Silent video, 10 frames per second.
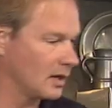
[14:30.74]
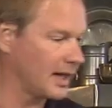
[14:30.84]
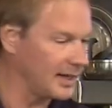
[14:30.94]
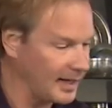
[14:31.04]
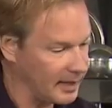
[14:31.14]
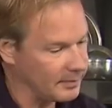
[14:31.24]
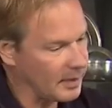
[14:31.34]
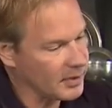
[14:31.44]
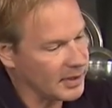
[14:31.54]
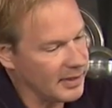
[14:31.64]
Okay, and now
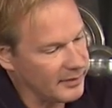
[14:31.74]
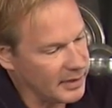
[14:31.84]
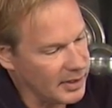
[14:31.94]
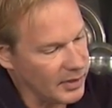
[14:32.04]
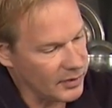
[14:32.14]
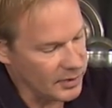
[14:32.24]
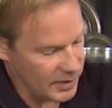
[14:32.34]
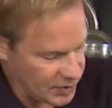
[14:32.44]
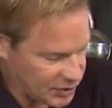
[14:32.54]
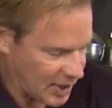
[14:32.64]
I'm going to give it another
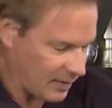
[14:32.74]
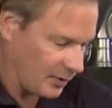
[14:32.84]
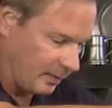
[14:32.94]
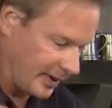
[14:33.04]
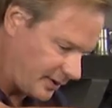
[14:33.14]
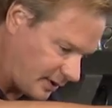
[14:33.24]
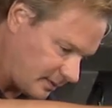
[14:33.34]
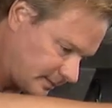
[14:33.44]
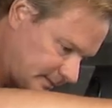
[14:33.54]
shot with a blender.